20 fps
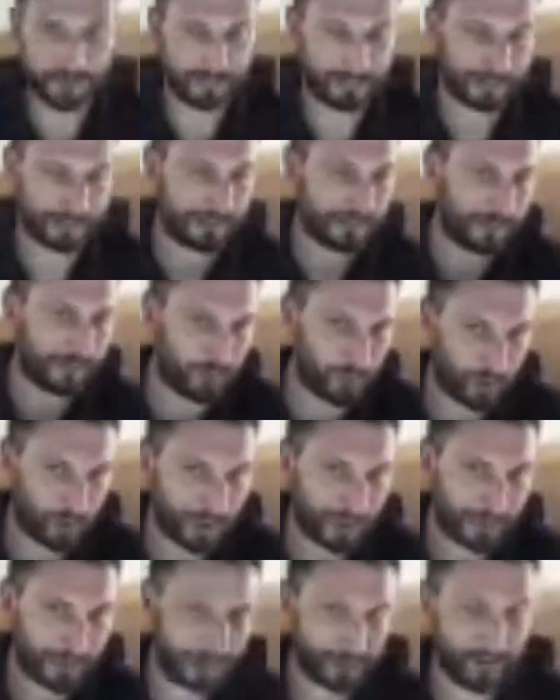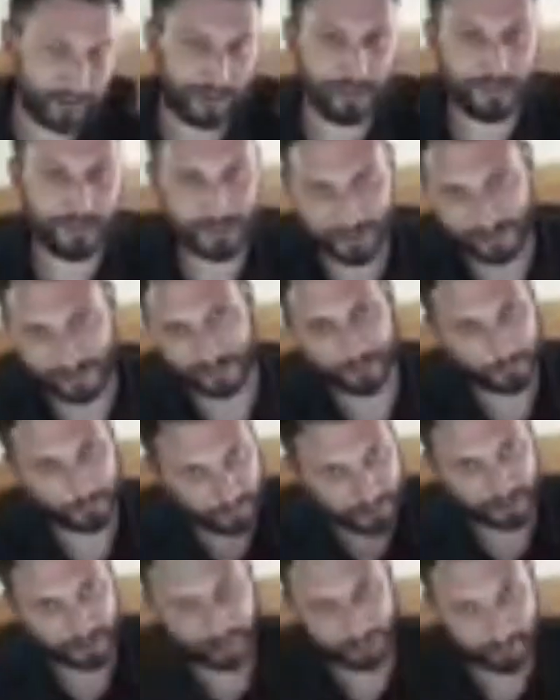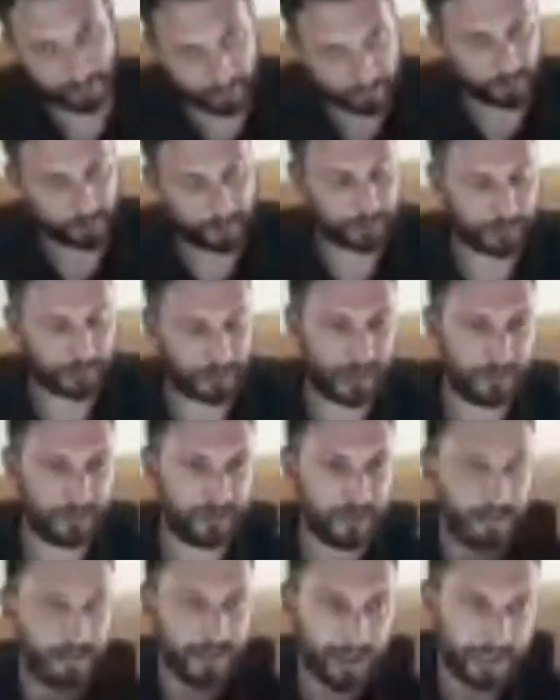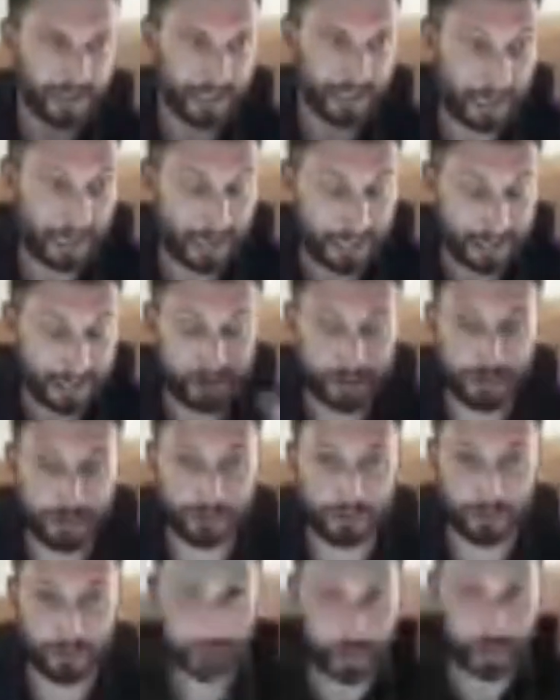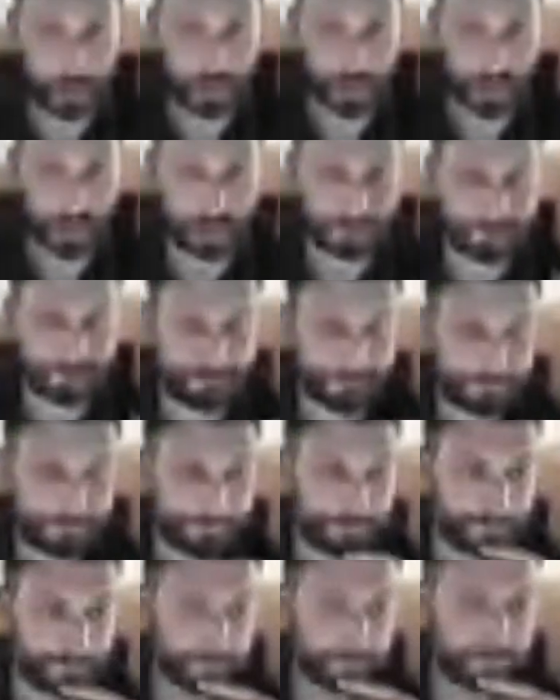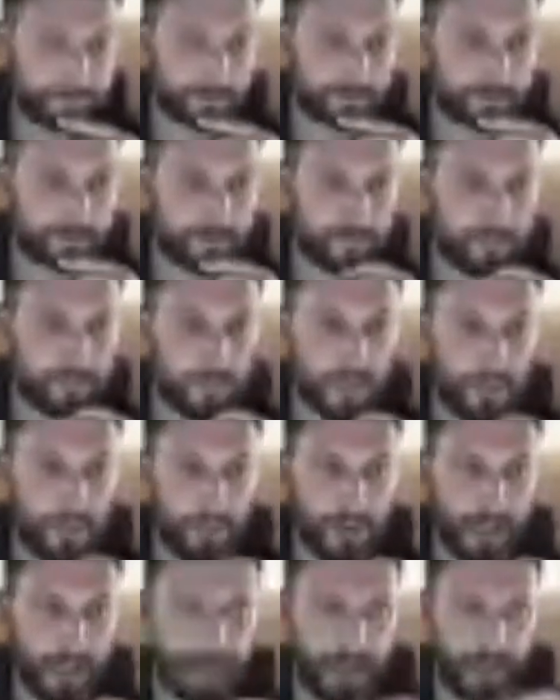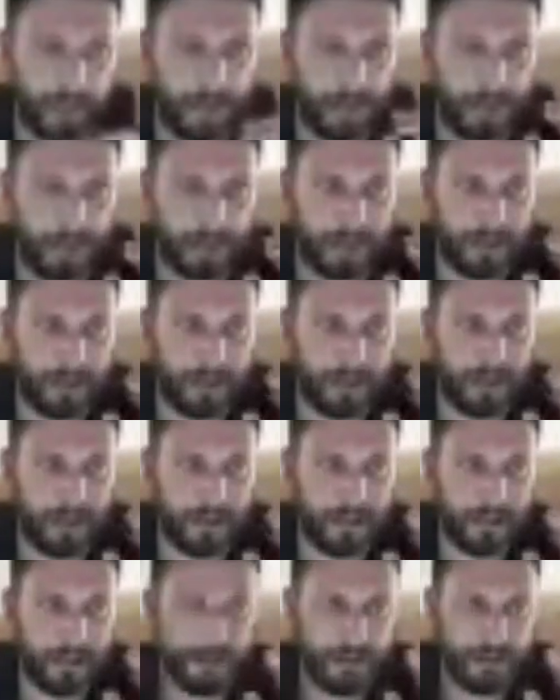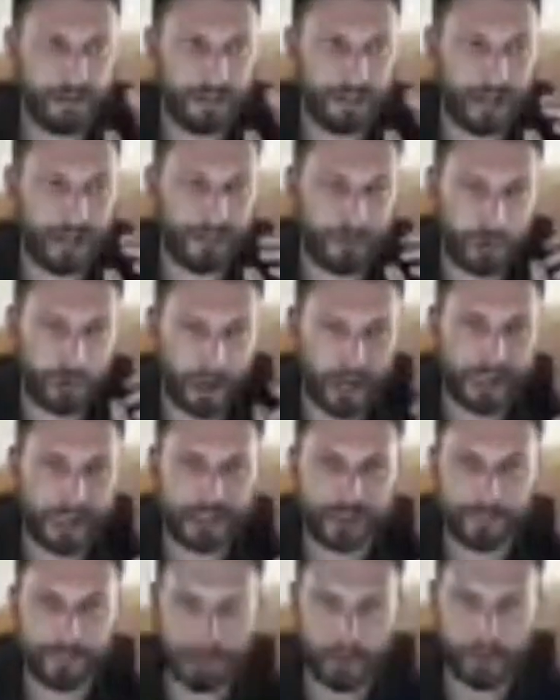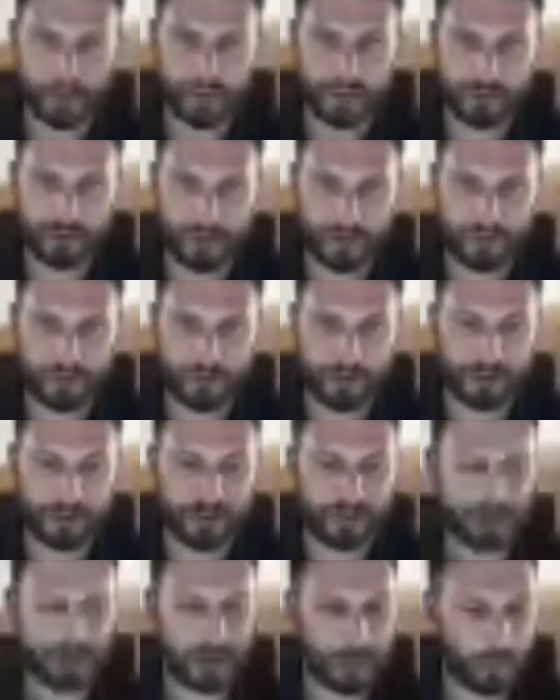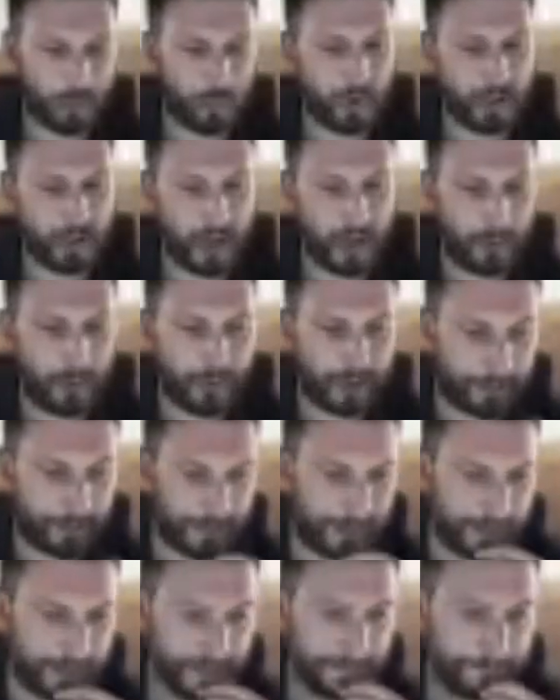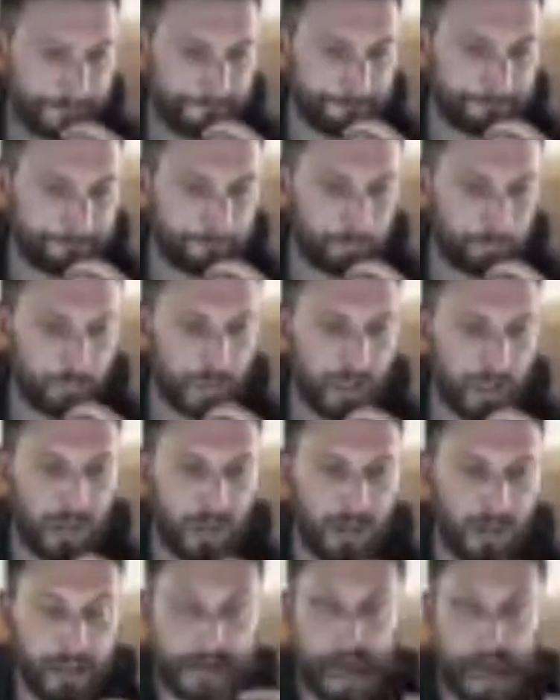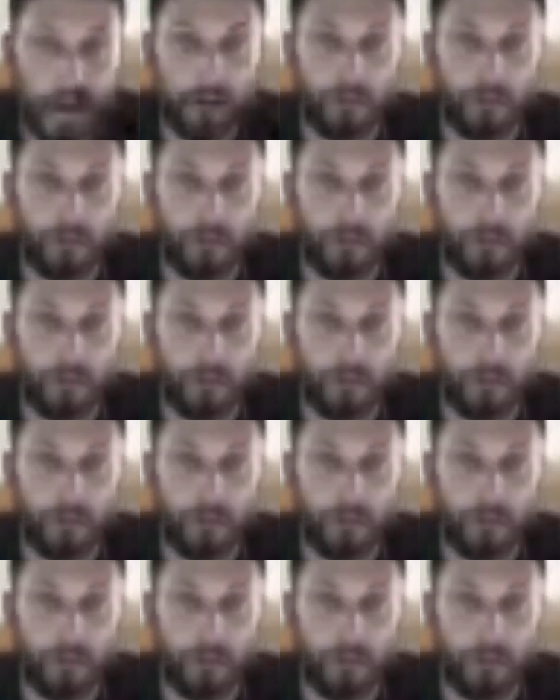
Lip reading: truck into the thing, and we'd unload all the trash. It was a great time. But if you're not experienced driving trailers, I would not recommend it. Now,